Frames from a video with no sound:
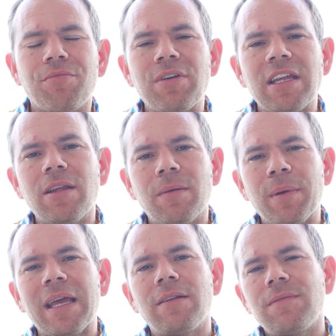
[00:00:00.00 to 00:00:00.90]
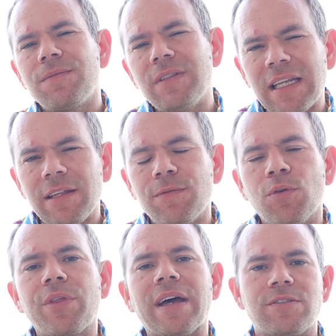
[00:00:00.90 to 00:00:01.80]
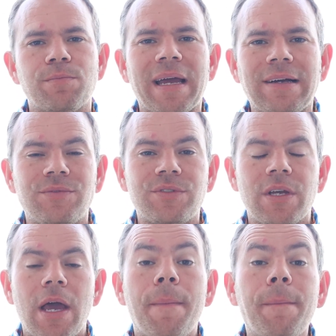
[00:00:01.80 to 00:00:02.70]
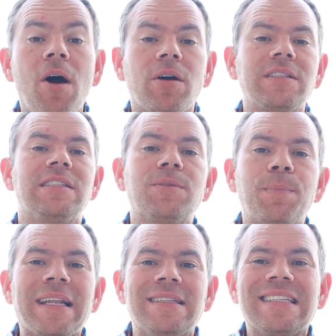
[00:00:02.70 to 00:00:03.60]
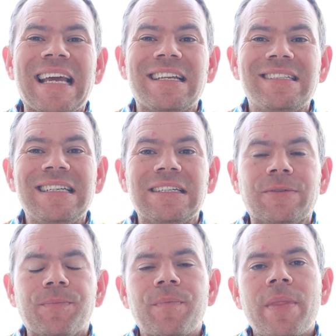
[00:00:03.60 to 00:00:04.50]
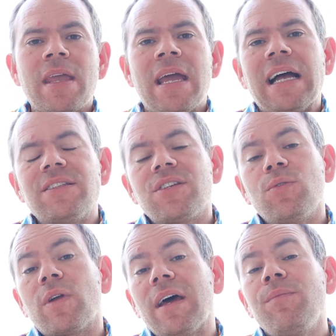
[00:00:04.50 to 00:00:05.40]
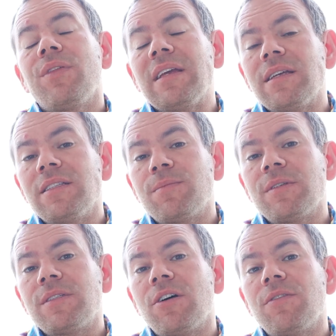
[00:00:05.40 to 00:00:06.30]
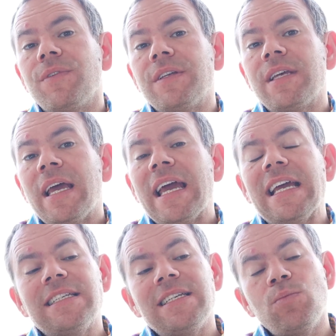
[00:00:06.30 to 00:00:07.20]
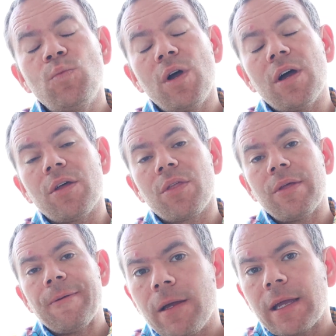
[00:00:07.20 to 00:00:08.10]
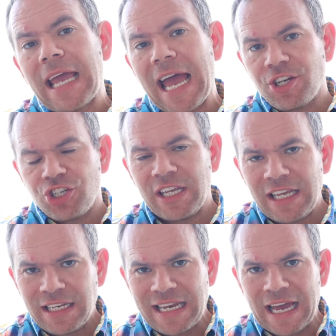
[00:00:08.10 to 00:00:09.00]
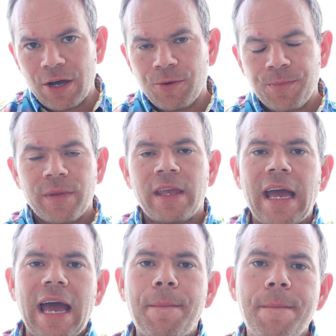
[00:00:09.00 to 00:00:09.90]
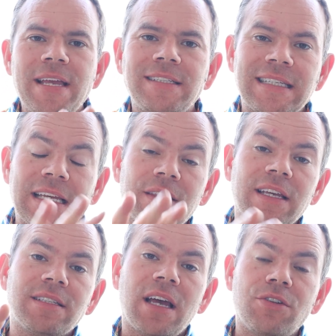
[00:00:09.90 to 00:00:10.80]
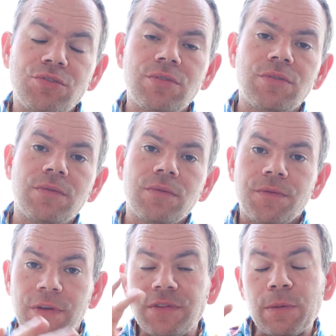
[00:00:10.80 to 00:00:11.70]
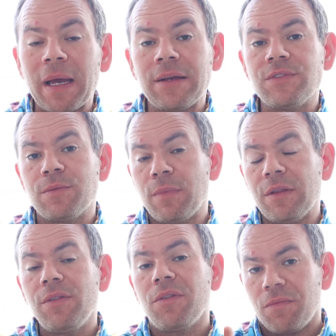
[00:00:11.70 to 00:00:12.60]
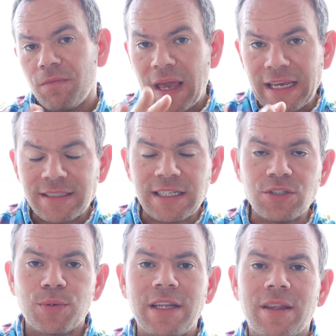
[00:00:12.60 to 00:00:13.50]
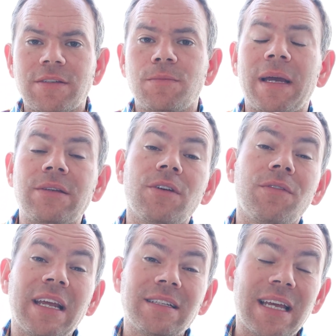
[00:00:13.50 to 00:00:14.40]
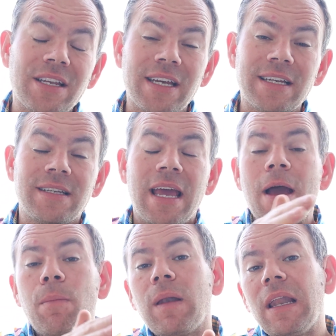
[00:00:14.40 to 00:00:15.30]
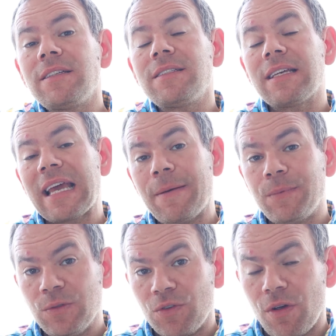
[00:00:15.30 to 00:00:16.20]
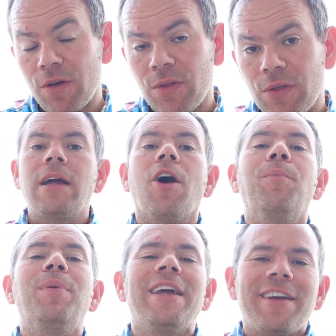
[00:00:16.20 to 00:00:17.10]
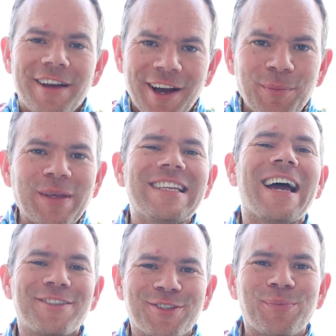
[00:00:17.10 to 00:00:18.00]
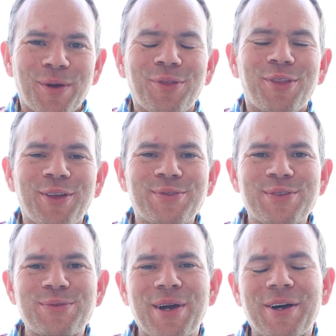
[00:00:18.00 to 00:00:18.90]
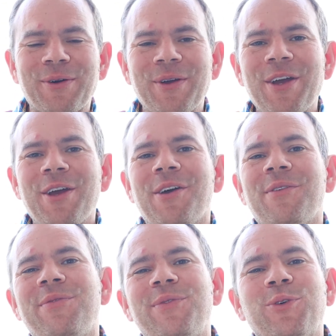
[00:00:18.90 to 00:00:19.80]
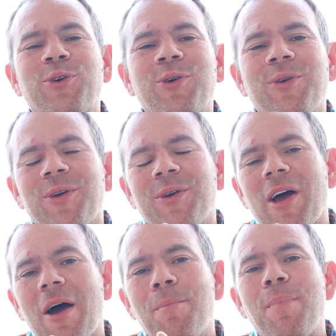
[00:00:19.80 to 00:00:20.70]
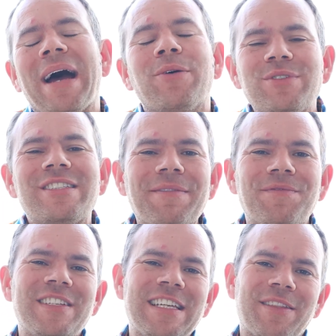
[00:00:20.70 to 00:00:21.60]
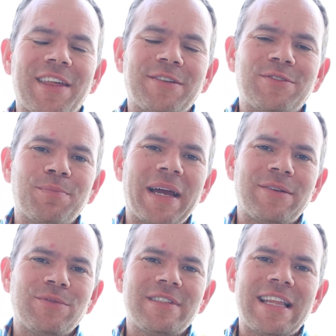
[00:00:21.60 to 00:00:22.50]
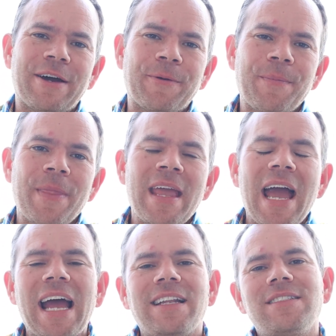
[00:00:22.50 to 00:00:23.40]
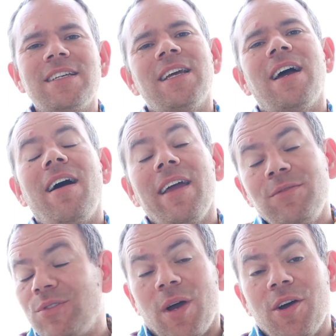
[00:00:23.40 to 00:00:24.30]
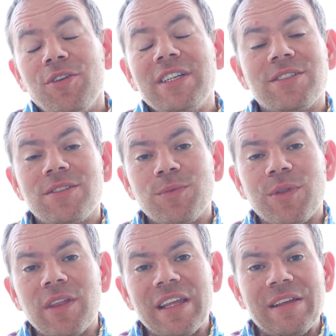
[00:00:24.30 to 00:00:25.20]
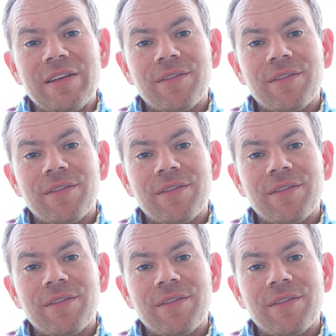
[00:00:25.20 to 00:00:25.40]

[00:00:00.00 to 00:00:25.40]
three and a bit, nearly £4,000 marketing spend to get a deal. And so what I'm thinking to myself is it worth cashing in now and missing this £150 a month, £18,000-£20,000 over the next 10 years, plus the capital growth, albeit I'll be taxed on both of those as well, for about £17,000 now. And I was quite honest with the